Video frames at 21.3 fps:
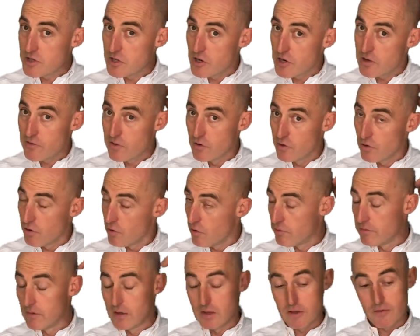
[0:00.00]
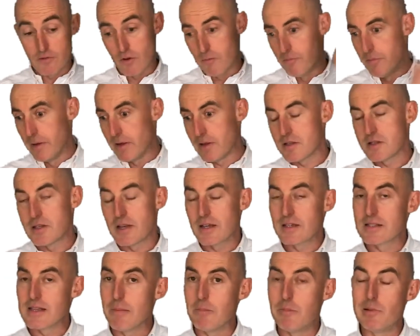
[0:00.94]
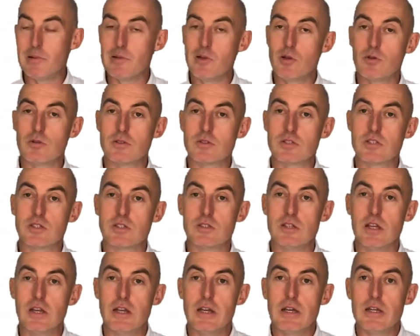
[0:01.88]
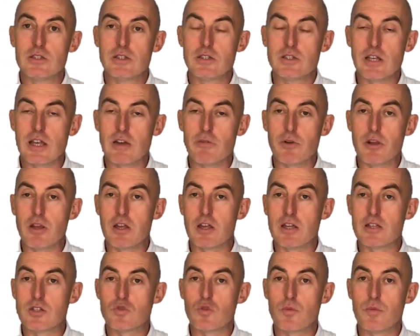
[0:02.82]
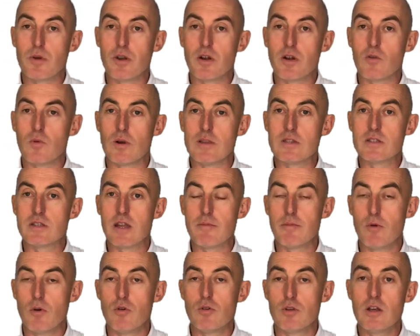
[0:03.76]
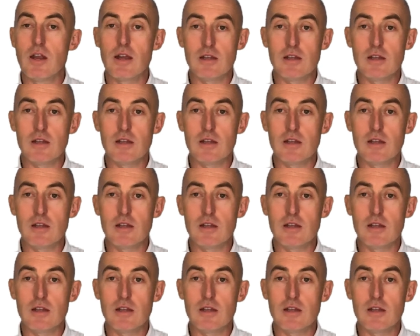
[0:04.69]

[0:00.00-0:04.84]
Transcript: You know, if you're Bill as an example and you want to take one of your kids swimming on a Wednesday morning,